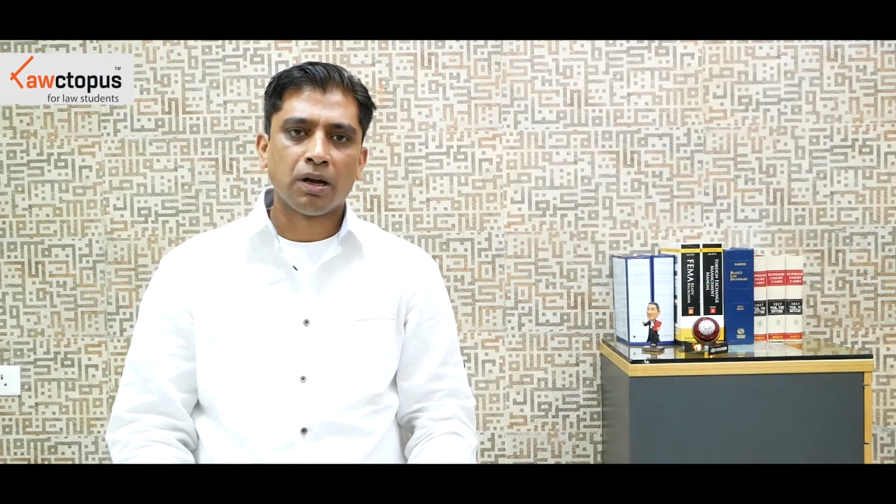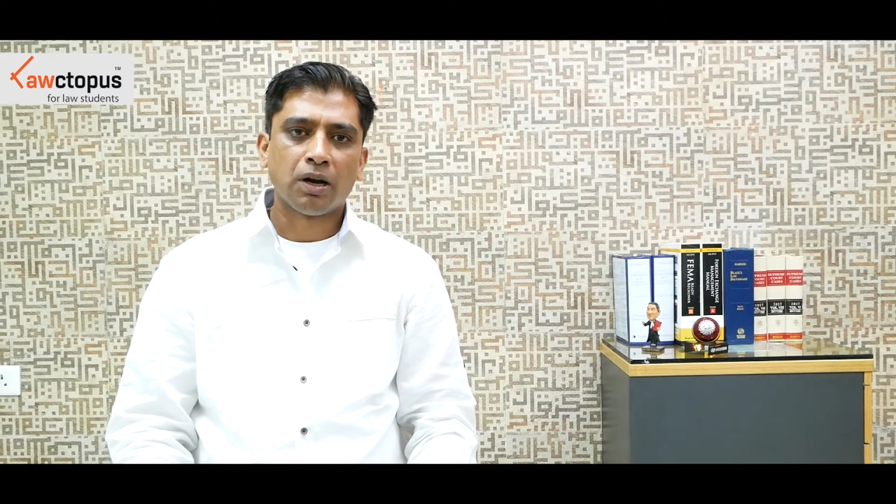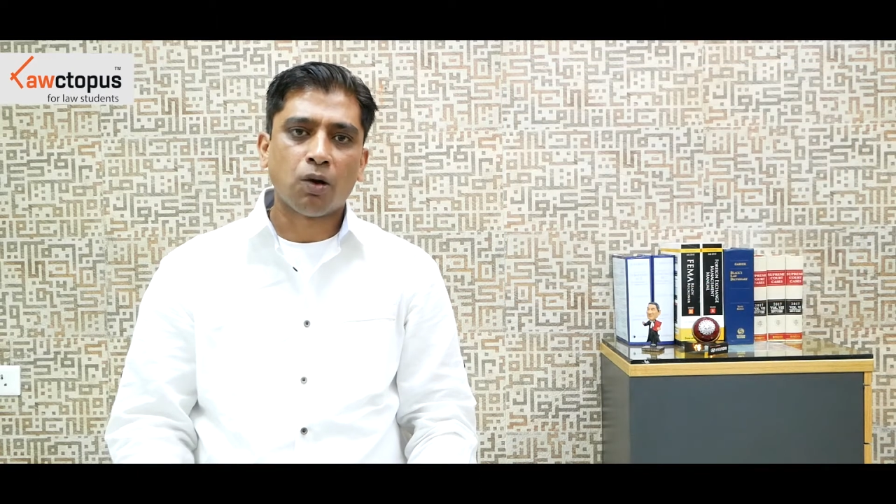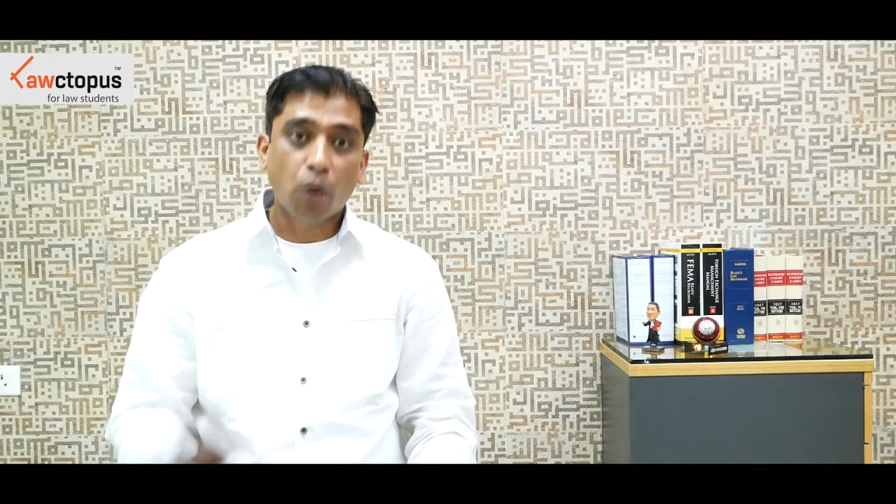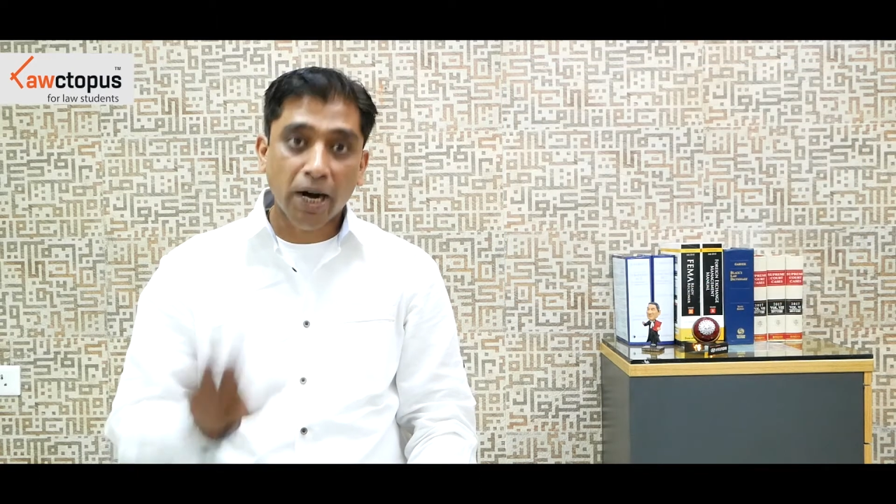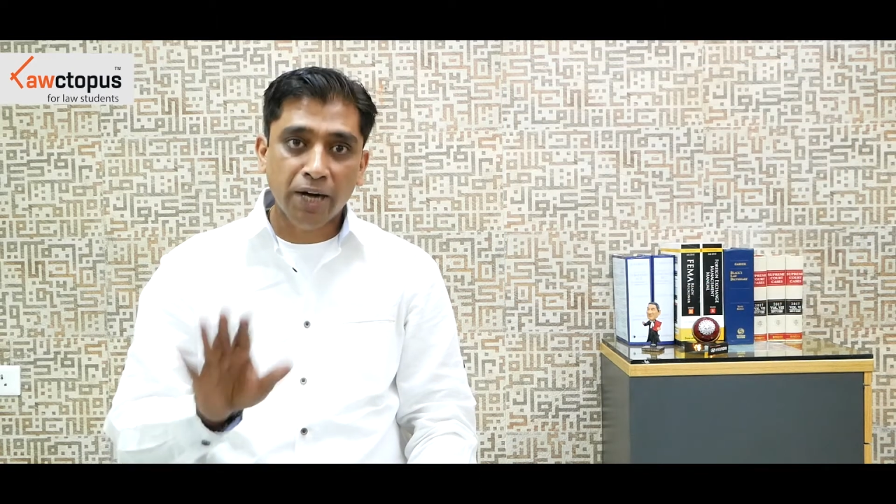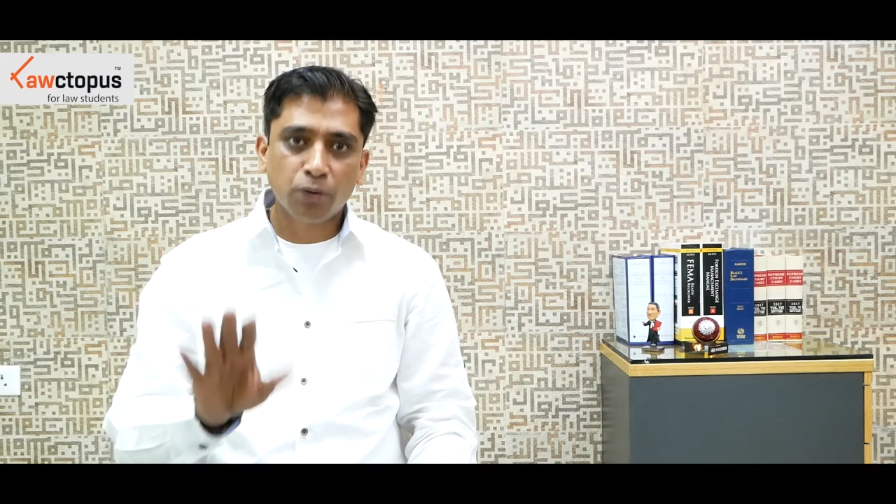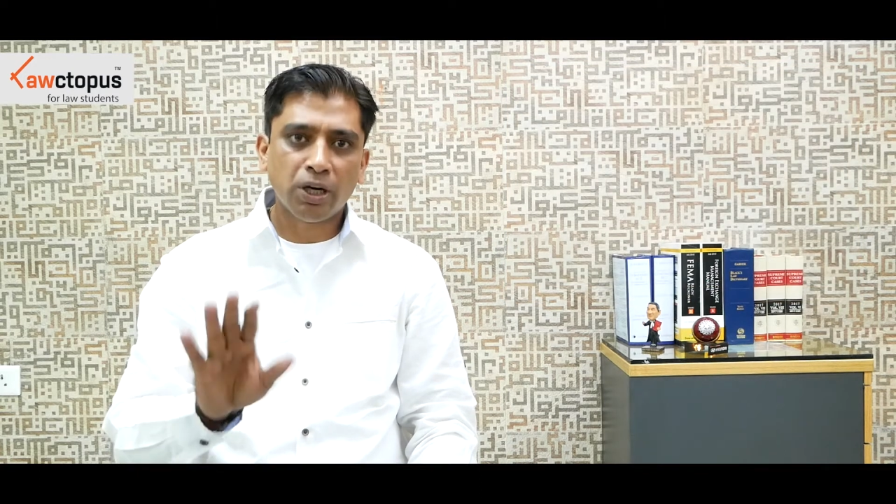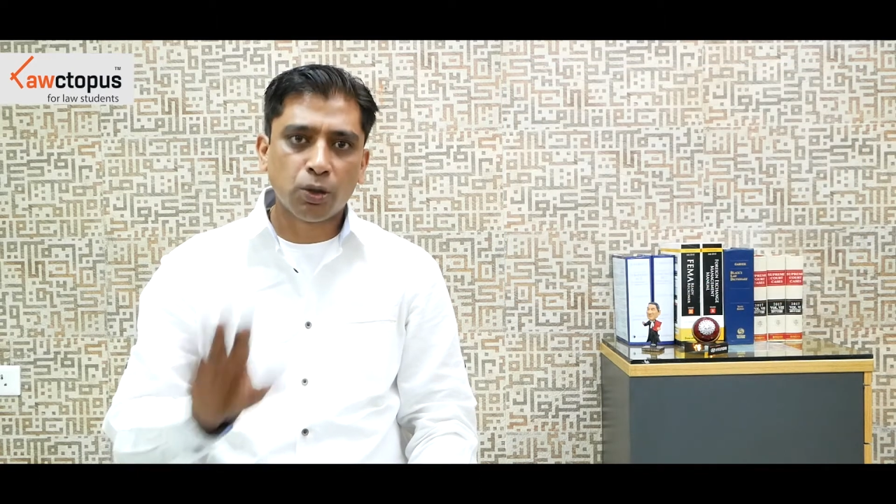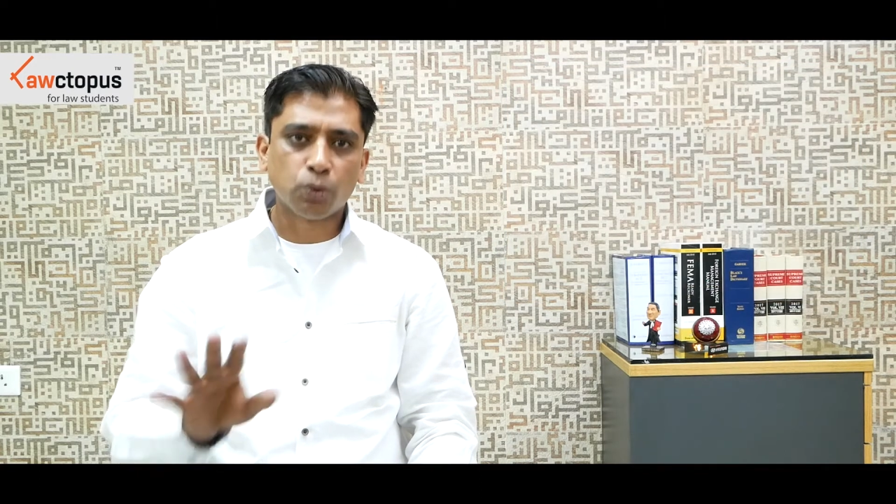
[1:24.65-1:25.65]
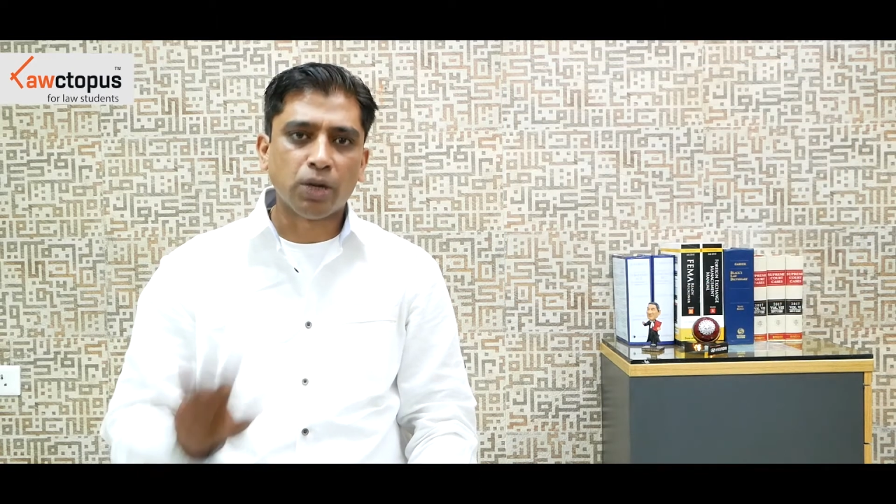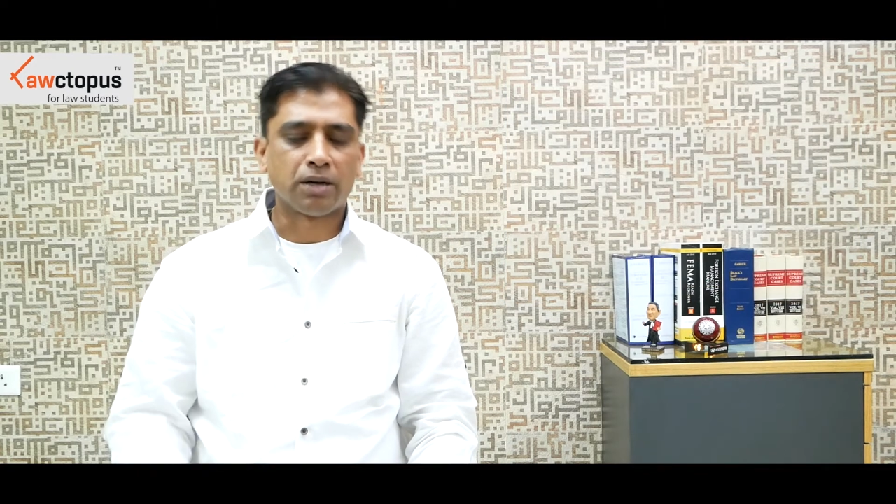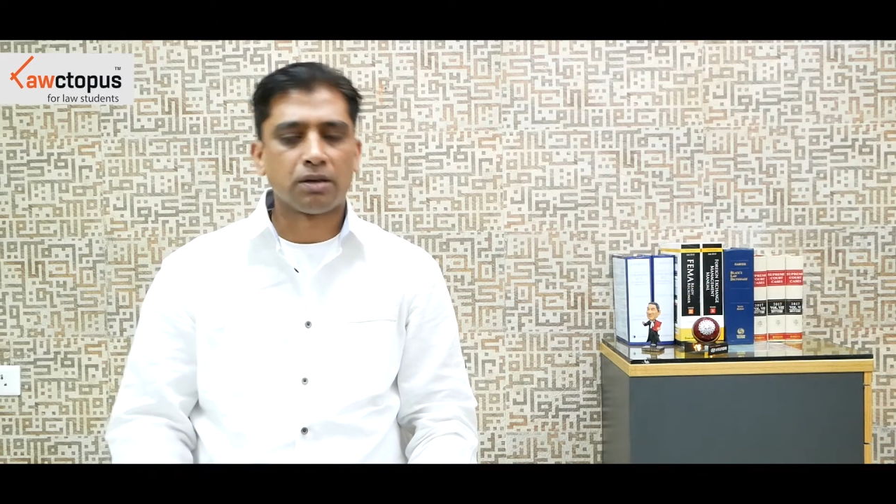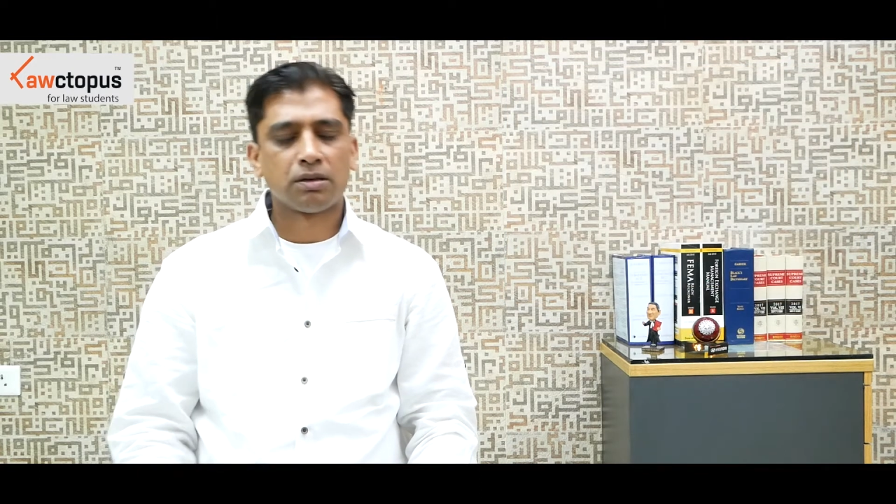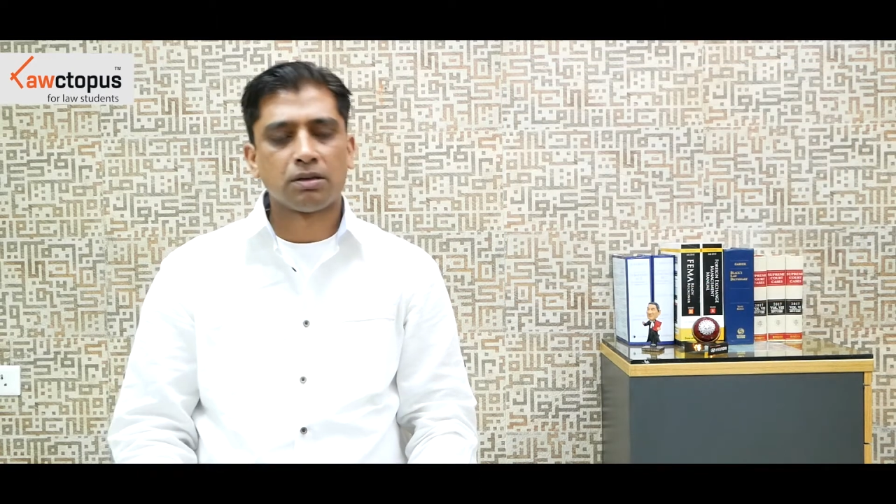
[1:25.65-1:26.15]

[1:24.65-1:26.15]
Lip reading: Now why do they do that?